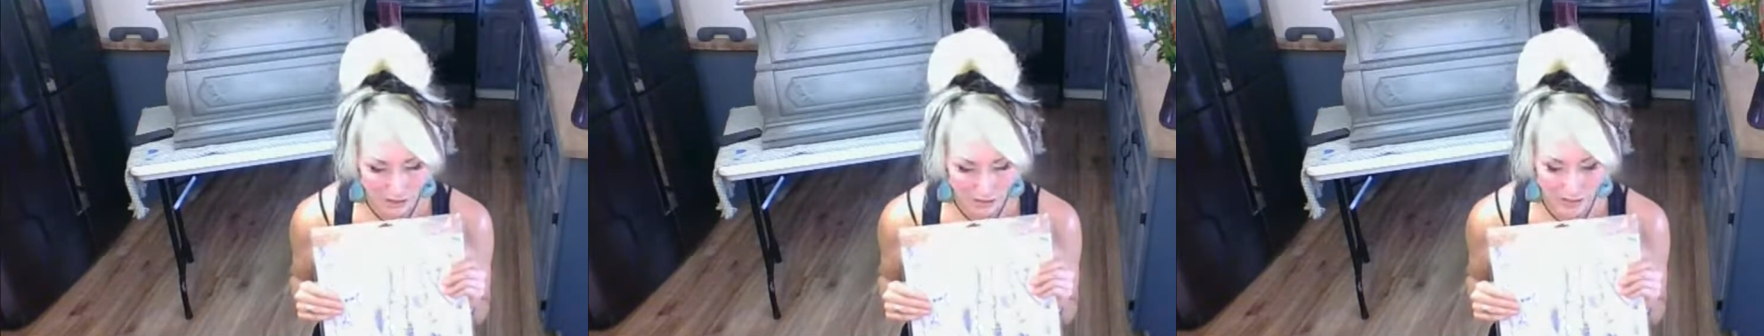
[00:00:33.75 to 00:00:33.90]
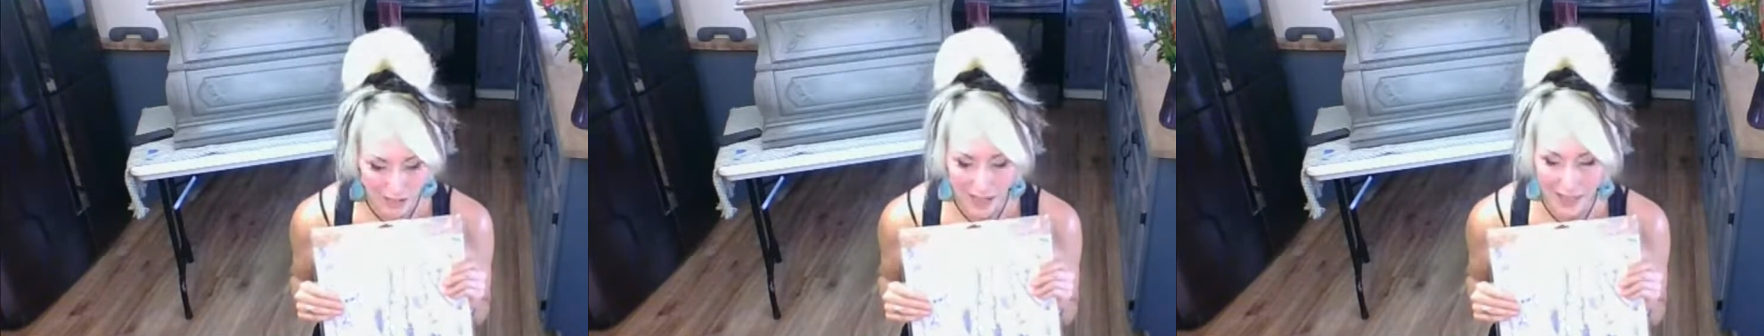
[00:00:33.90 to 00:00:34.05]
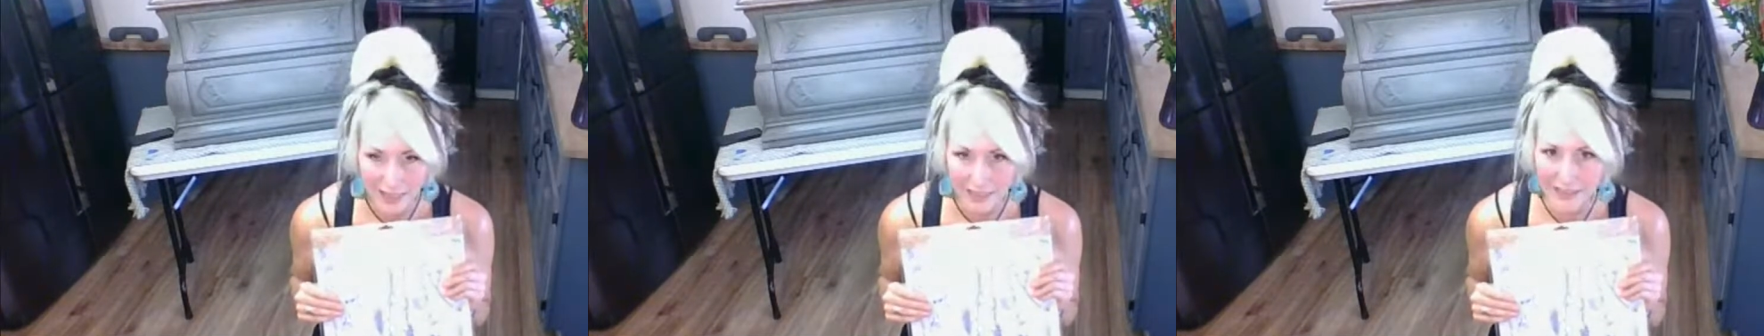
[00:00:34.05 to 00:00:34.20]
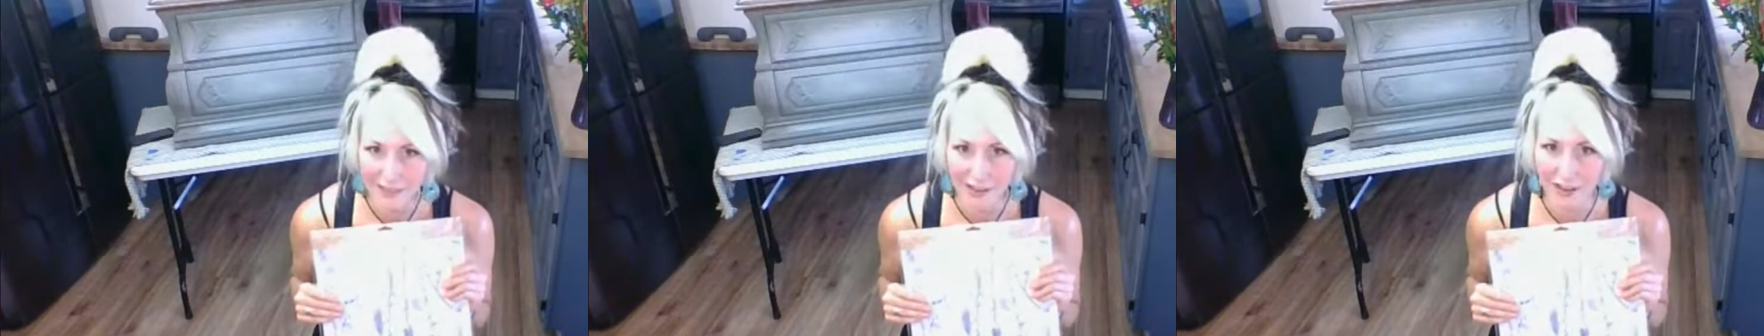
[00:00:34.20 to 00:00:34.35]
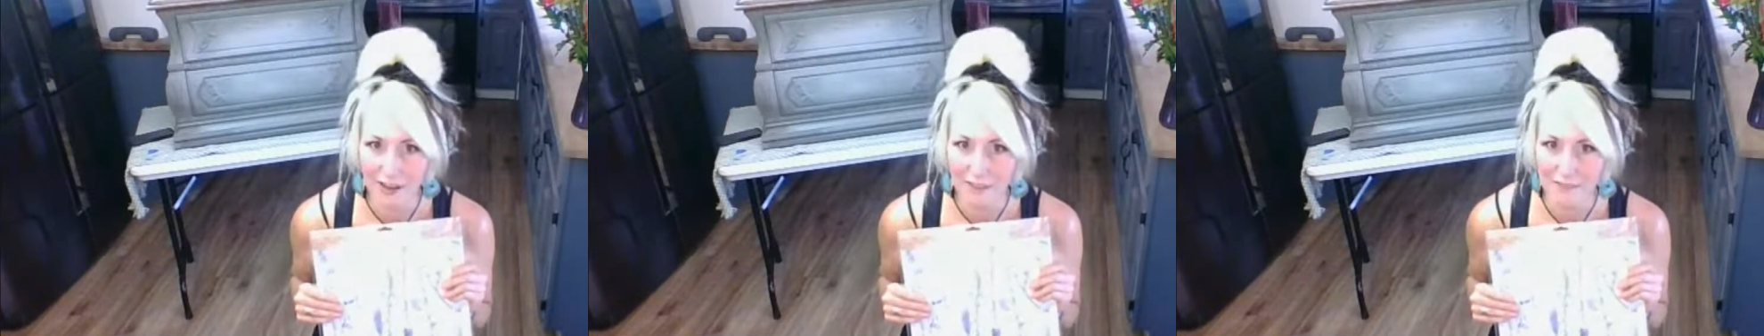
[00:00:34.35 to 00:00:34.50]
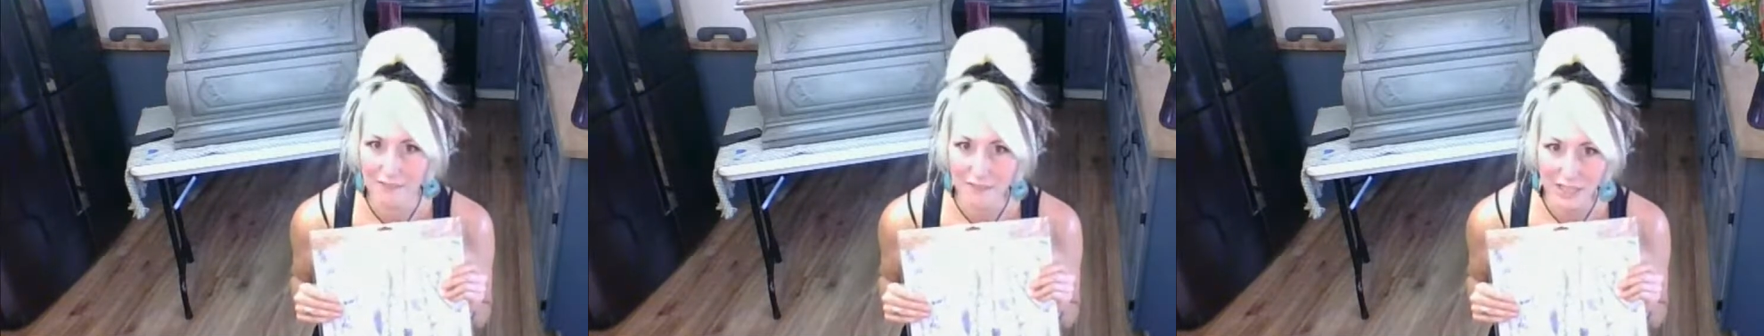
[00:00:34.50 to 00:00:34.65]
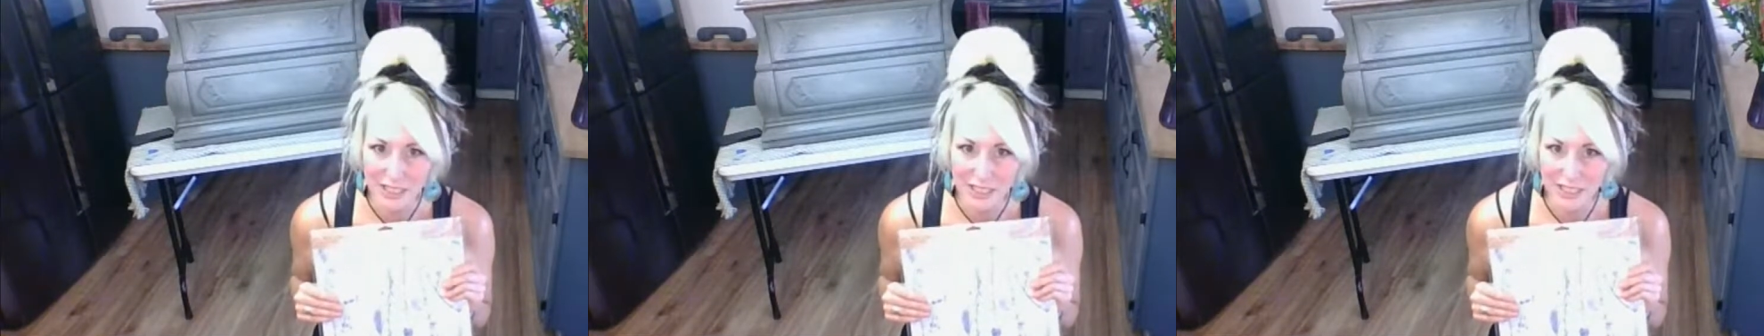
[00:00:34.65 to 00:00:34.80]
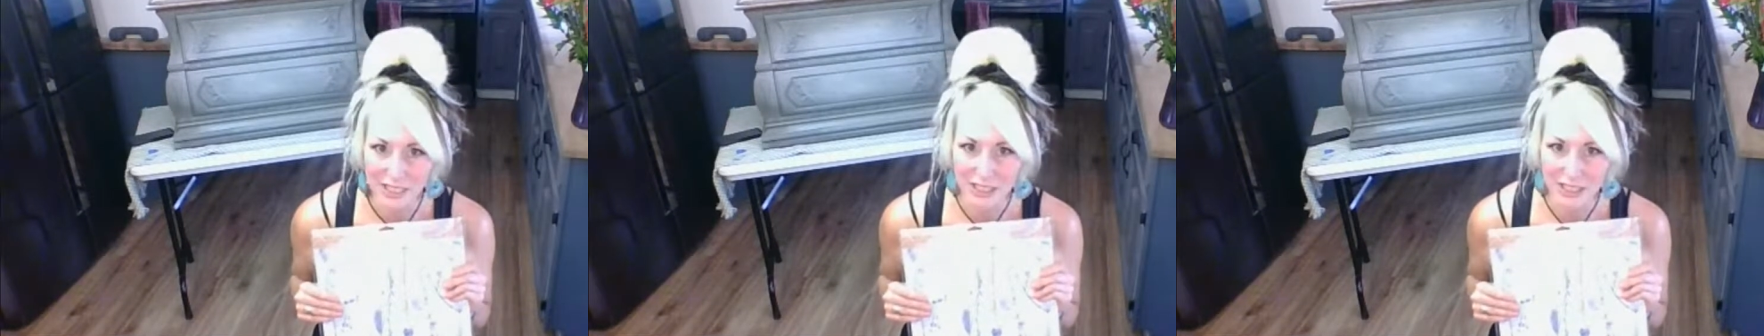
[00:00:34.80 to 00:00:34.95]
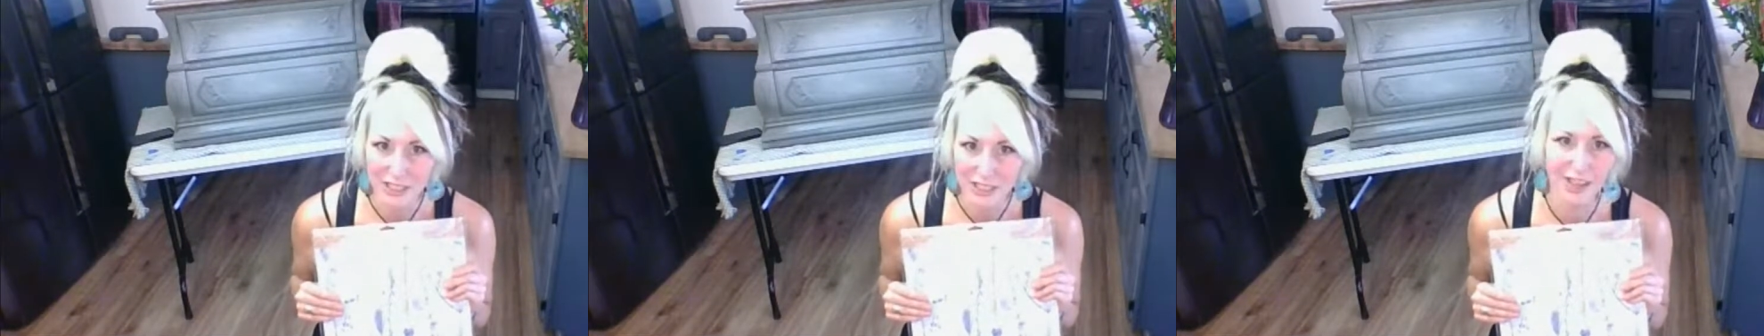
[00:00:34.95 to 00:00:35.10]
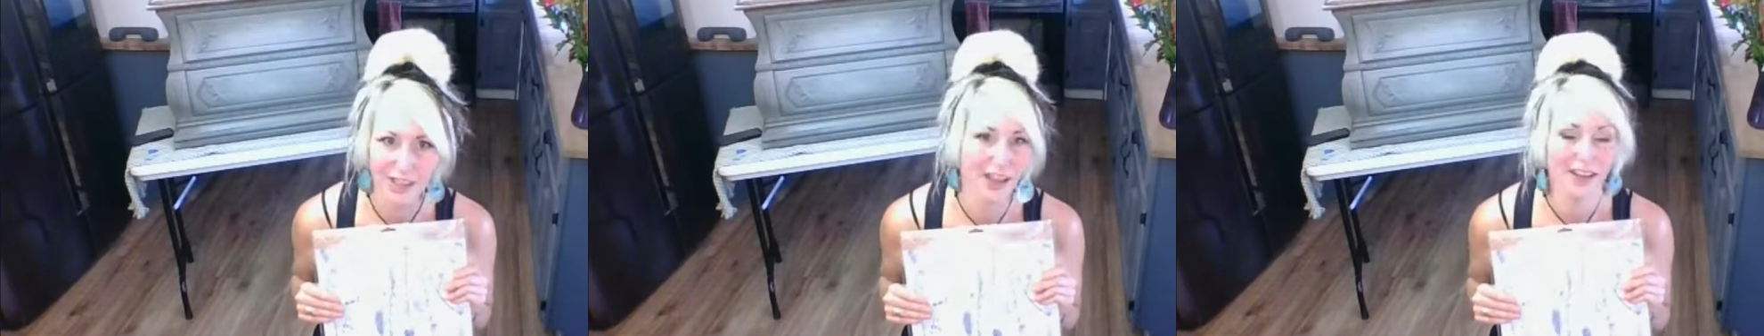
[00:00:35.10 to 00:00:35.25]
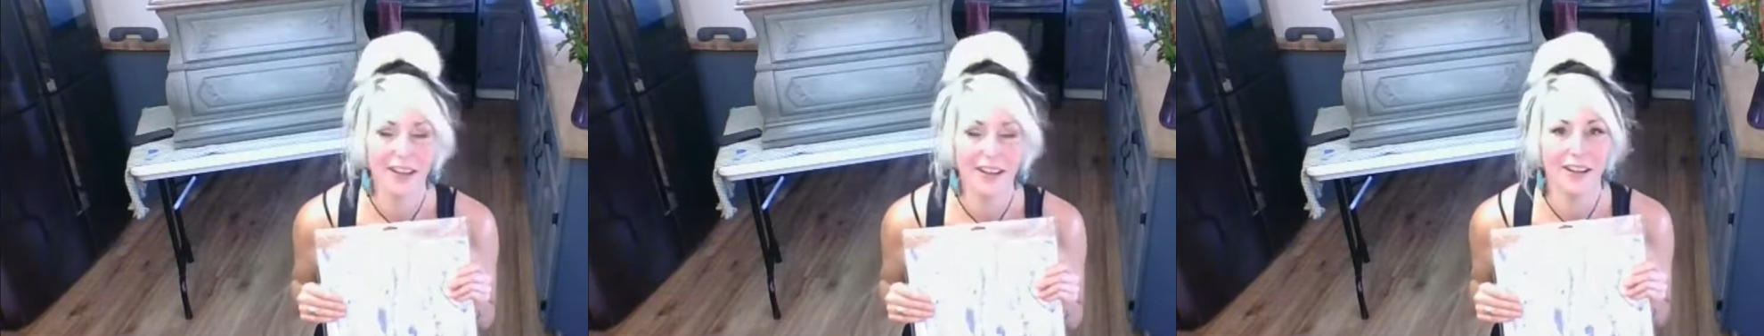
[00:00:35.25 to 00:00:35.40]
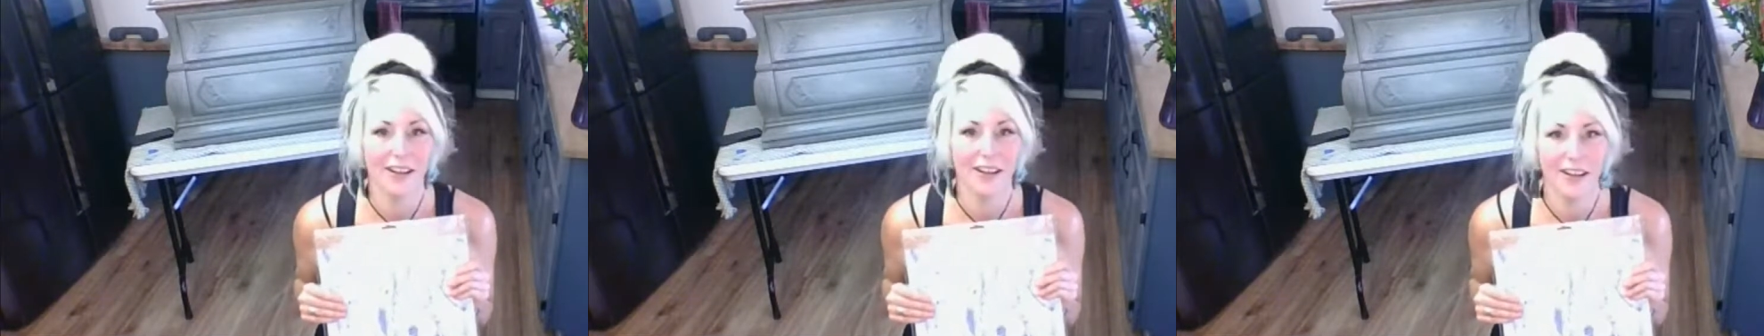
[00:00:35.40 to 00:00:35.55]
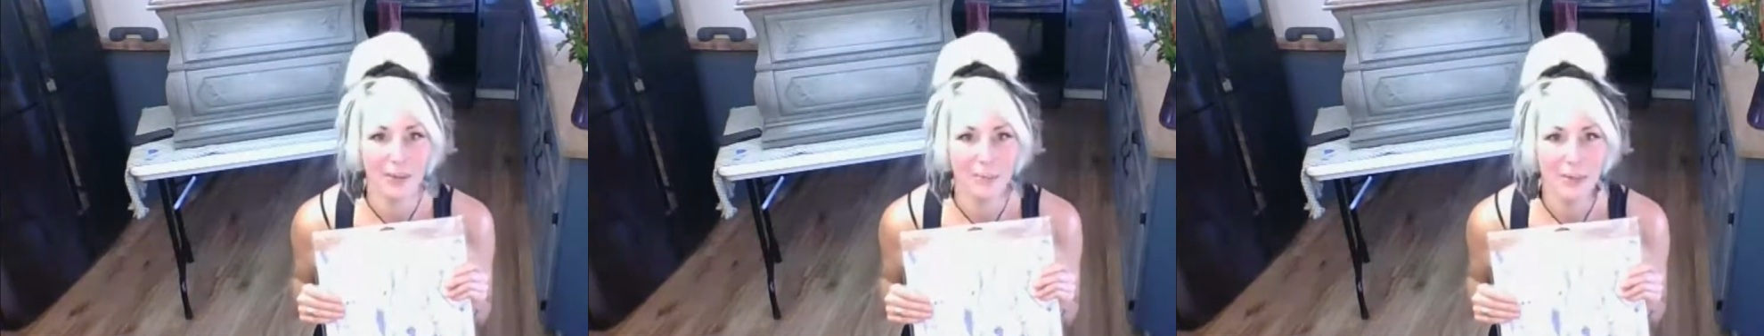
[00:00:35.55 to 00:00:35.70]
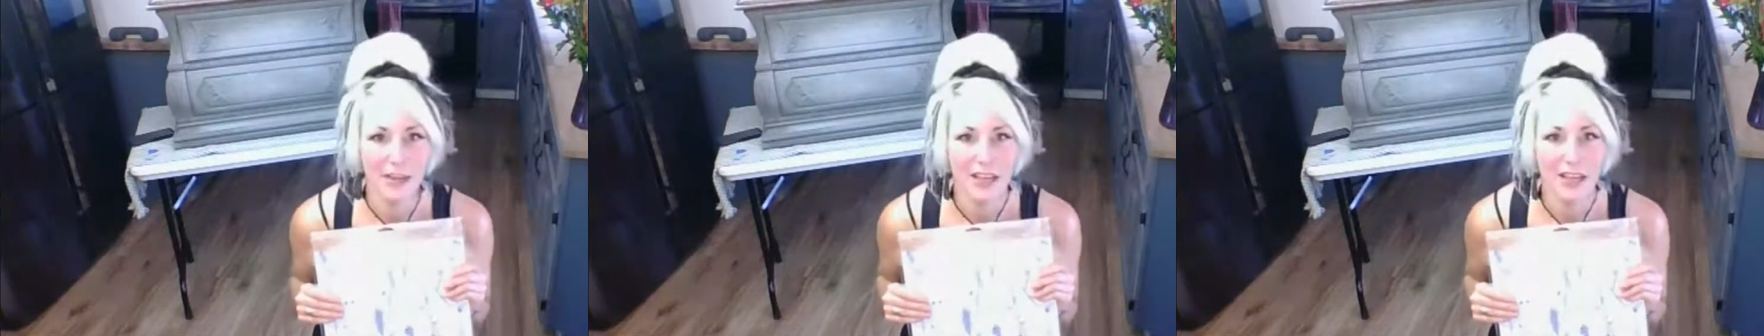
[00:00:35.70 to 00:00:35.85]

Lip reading: islandheartvintage.com.